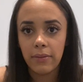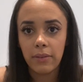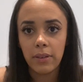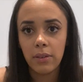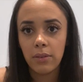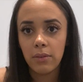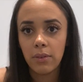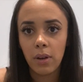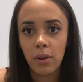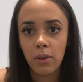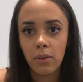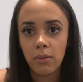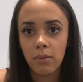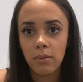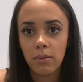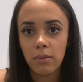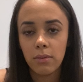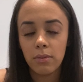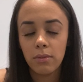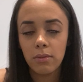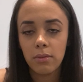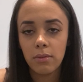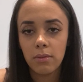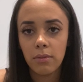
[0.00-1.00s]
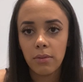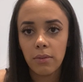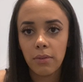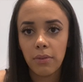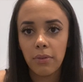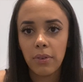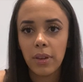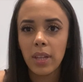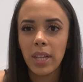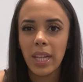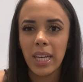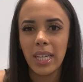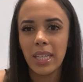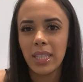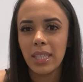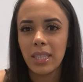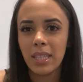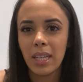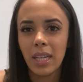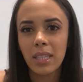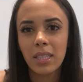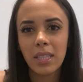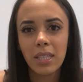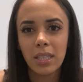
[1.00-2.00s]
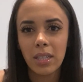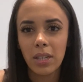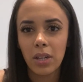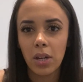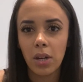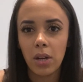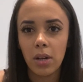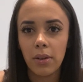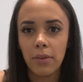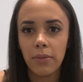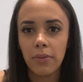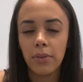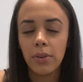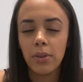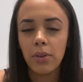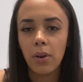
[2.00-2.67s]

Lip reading: if you don't feel like it's necessary, or